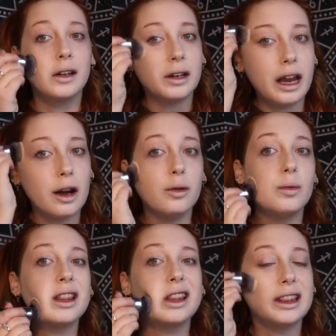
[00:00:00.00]
Now
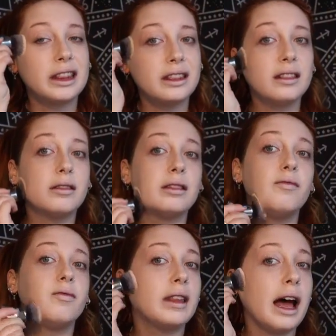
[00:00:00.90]
with
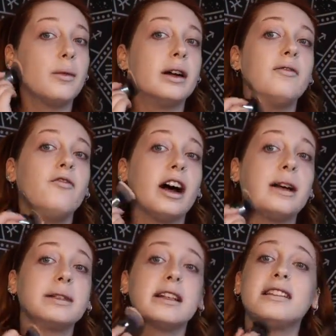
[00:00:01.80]
that one,
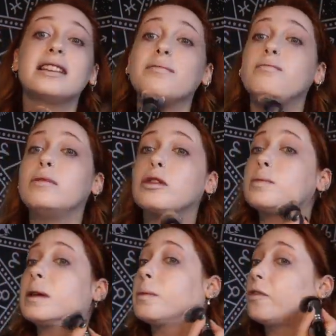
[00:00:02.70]
vibes, like
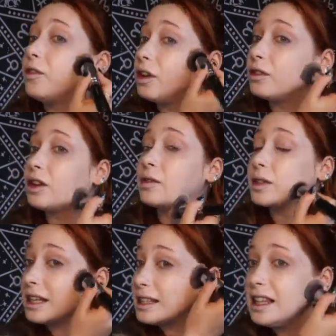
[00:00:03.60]
most people feel those
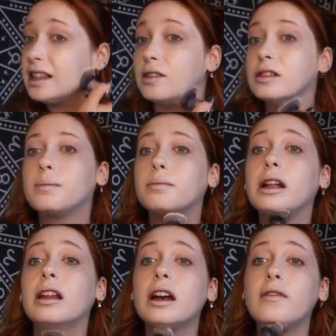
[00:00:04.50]
and see those, but a
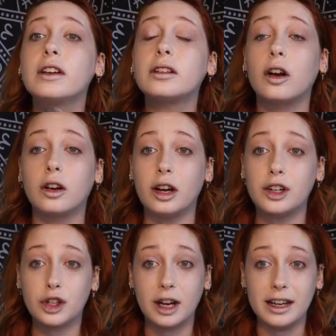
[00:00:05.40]
lot of us are not
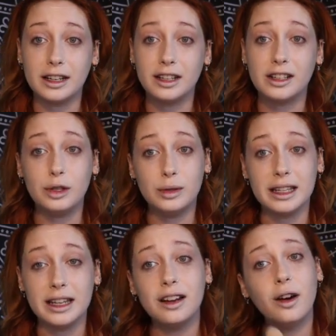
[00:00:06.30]
trained to
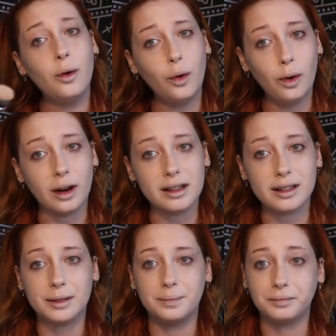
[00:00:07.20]
see
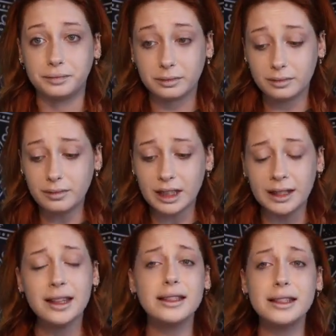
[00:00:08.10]
auras.
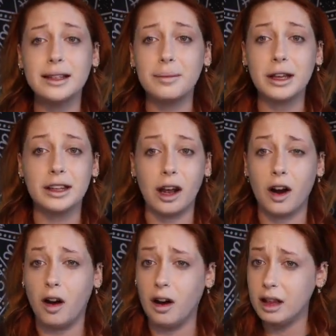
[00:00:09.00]
This is something that
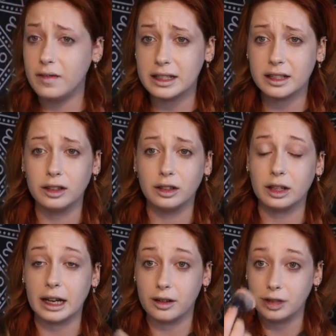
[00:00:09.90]
all of us can
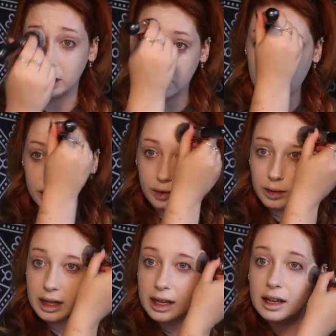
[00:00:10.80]
learn how to do,